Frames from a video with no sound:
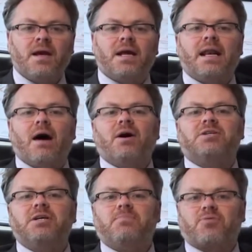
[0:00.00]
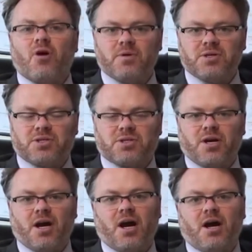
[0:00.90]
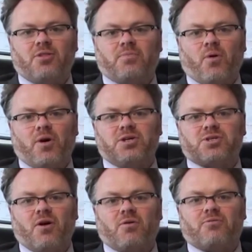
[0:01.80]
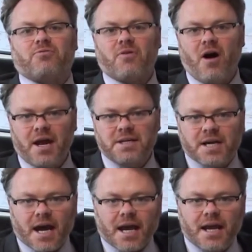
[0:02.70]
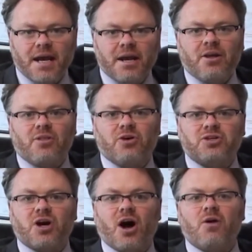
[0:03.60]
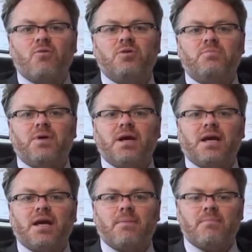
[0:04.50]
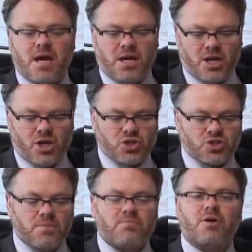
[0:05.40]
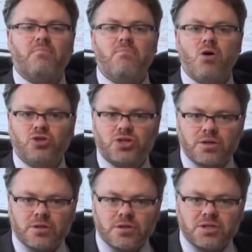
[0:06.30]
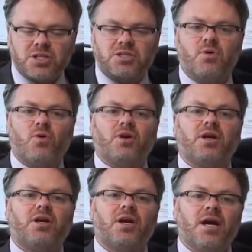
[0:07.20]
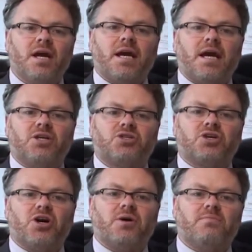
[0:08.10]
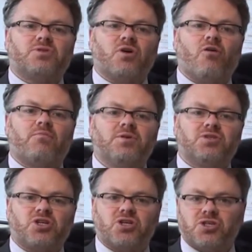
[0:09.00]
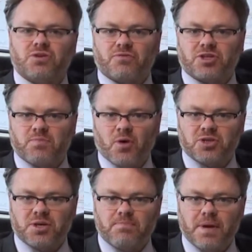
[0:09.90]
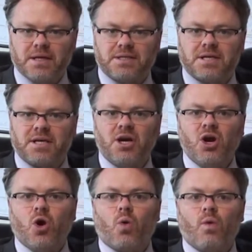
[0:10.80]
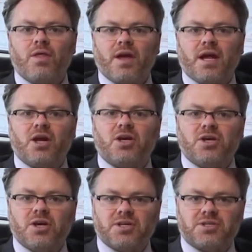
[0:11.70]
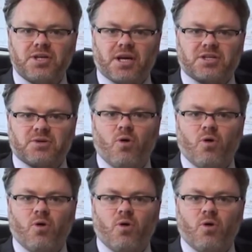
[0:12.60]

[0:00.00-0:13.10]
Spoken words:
Now, I did promise the boys on Friday that I would be making some promotions this morning in terms of positions of responsibility within year six.